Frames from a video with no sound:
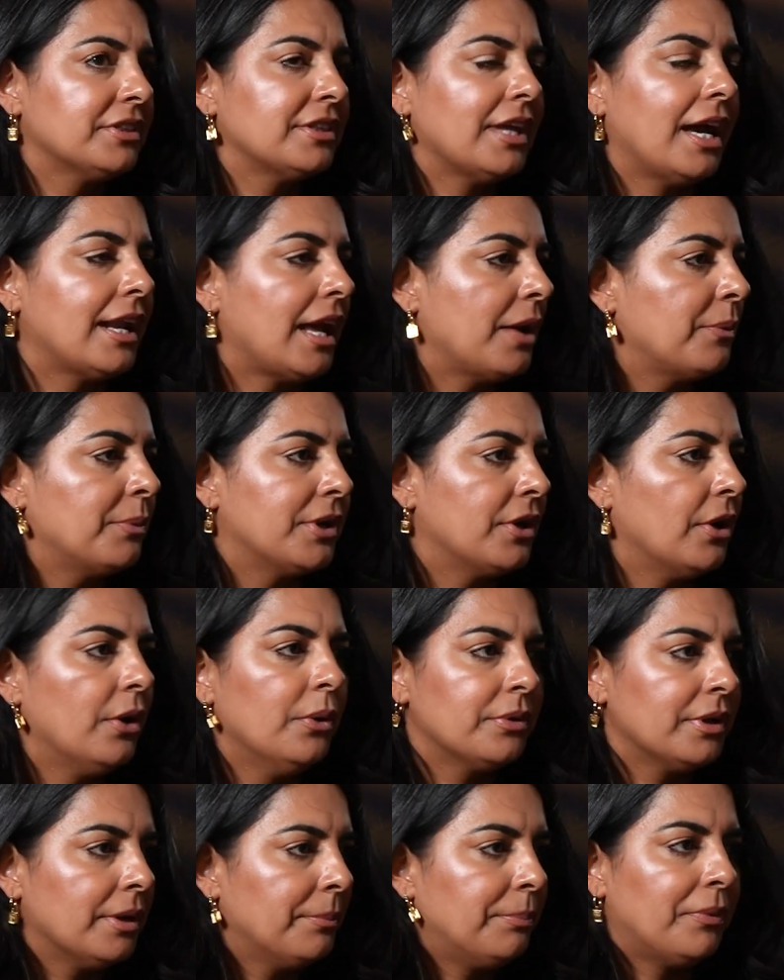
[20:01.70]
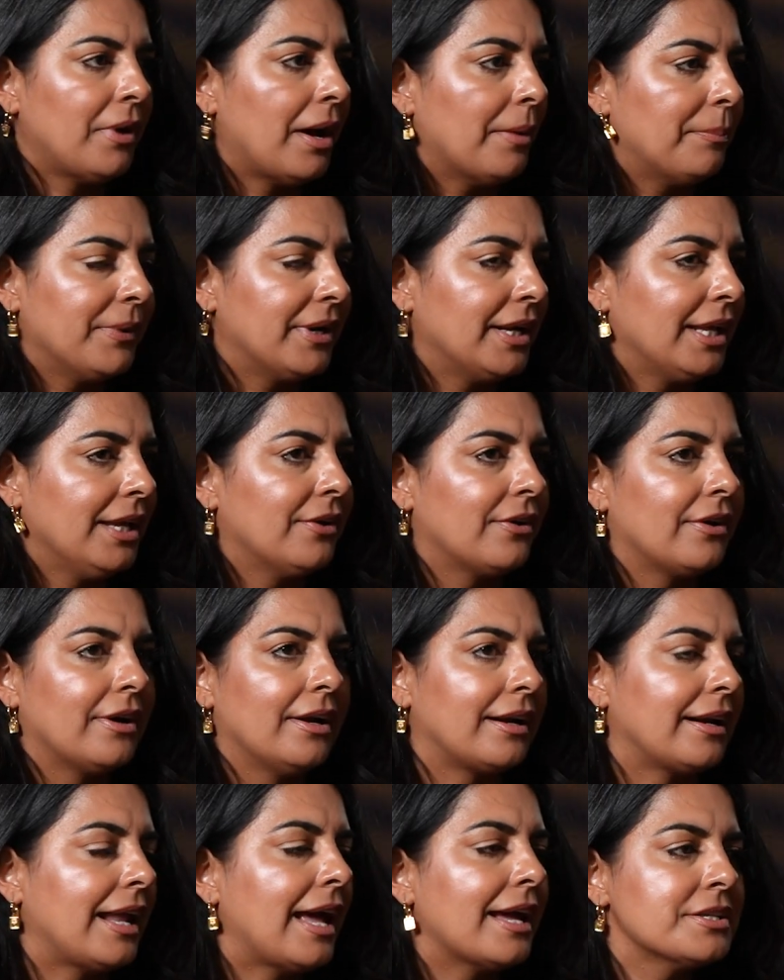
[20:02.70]
thought I would own a property or
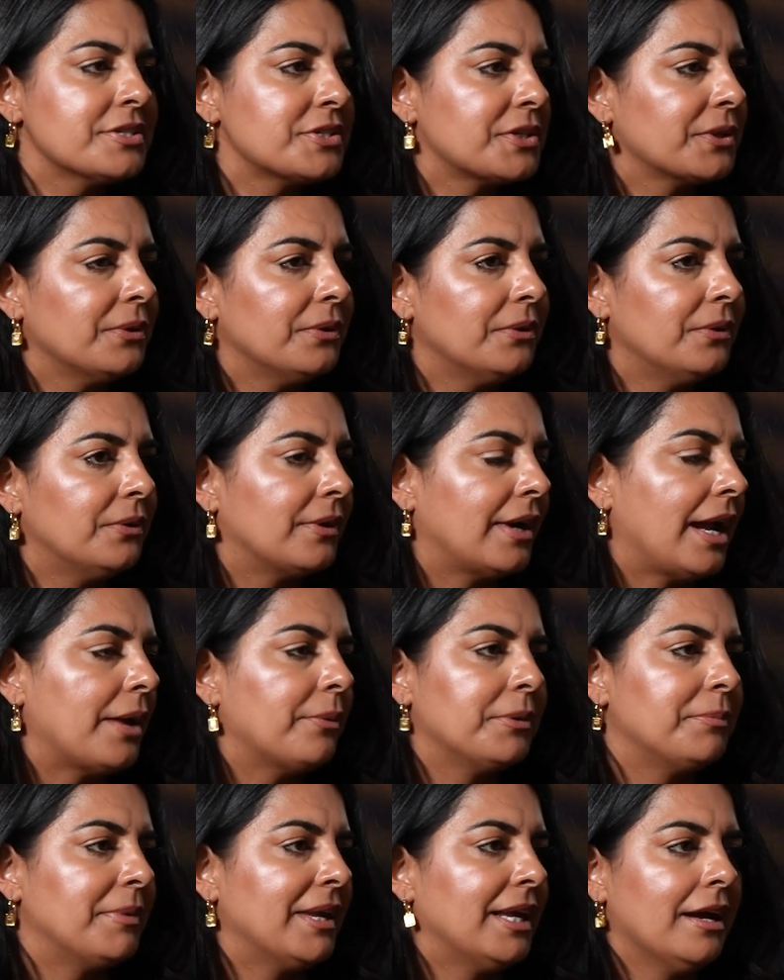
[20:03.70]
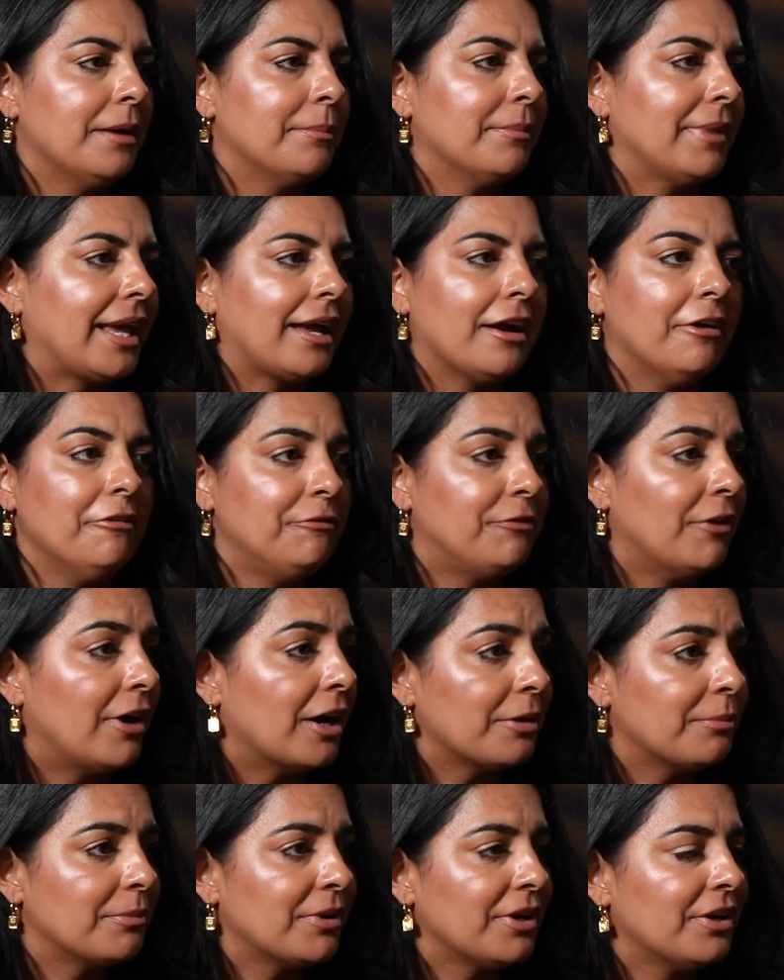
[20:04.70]
a rancho, or I would become like a
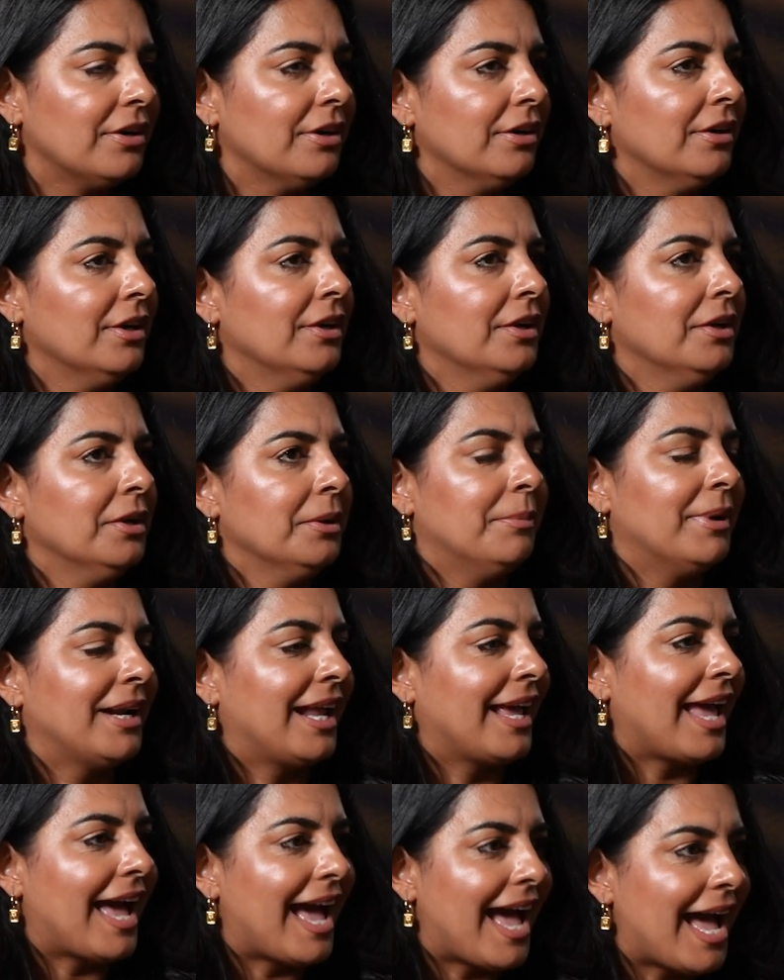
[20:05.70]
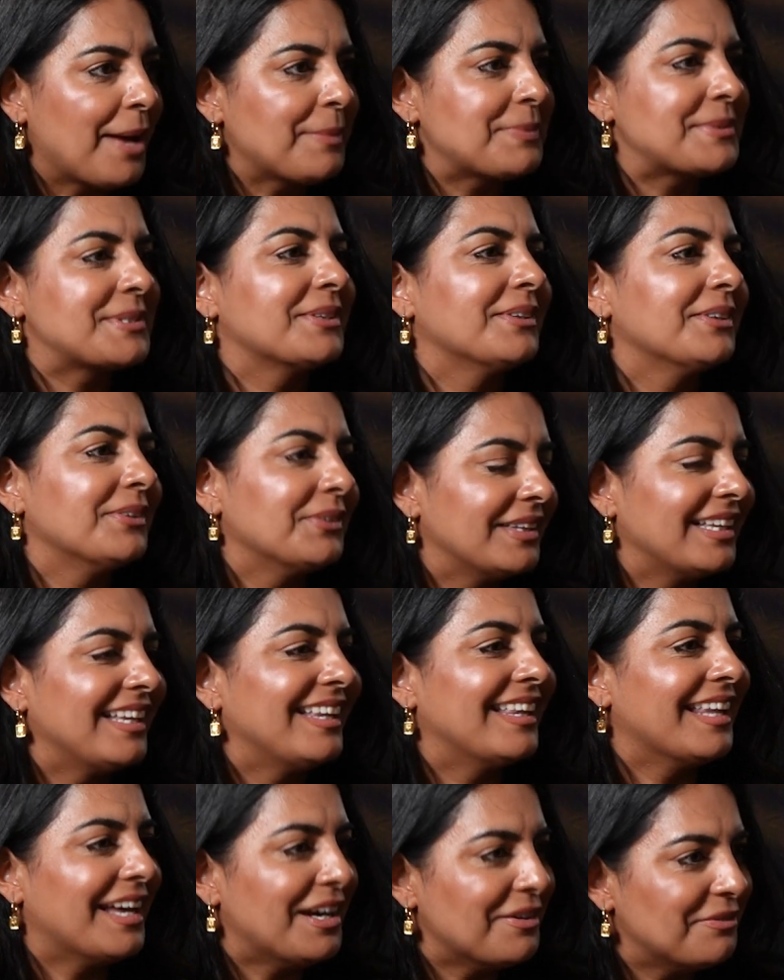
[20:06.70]
farmer, but I
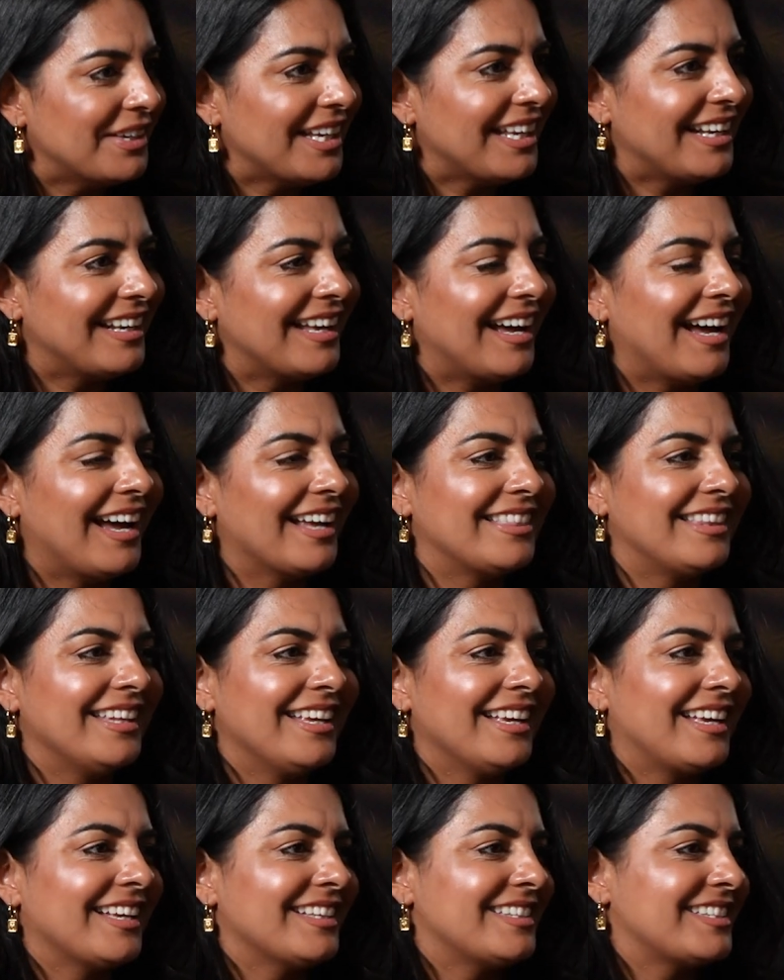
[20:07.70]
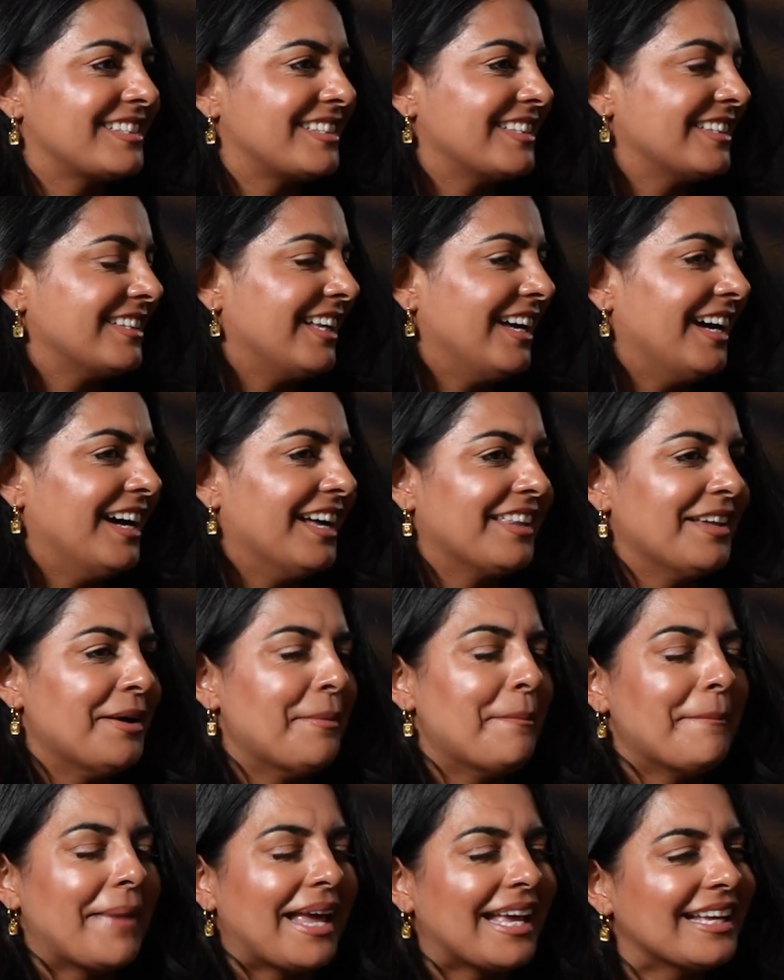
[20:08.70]
absolutely love it. I think it's
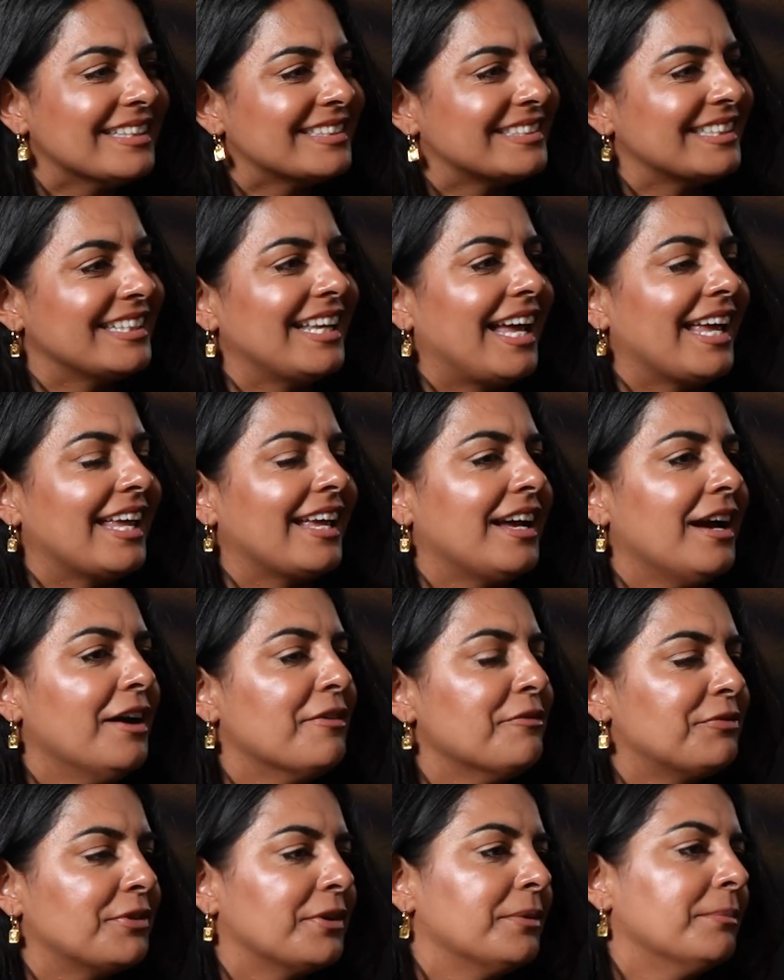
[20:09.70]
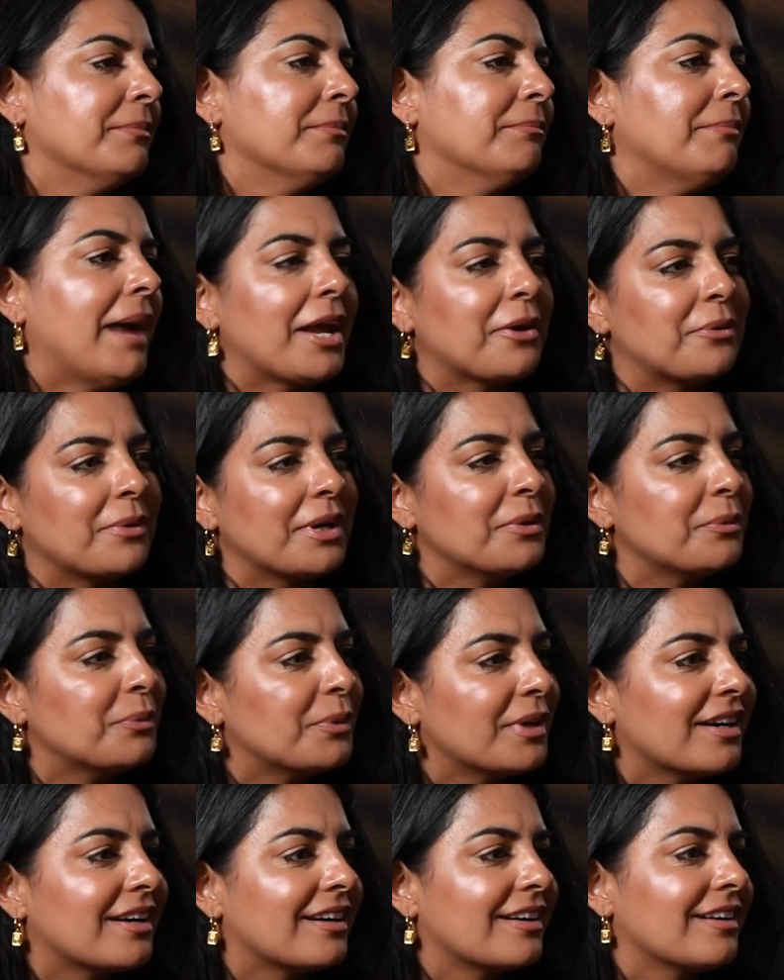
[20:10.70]
amazing. I come from migrant
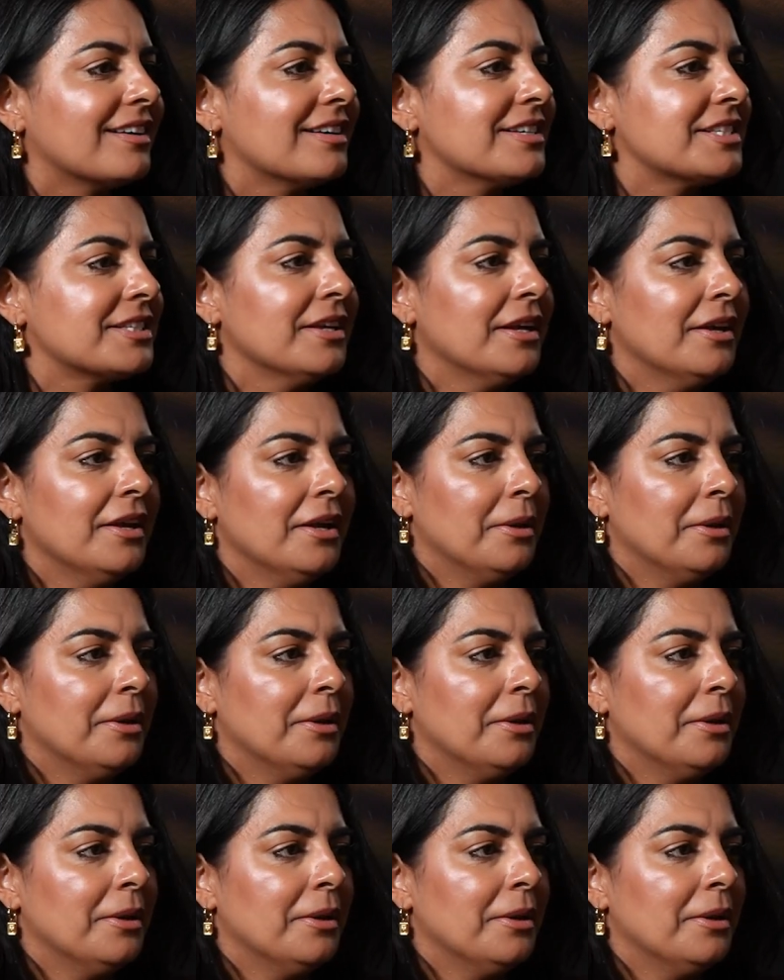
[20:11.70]
workers.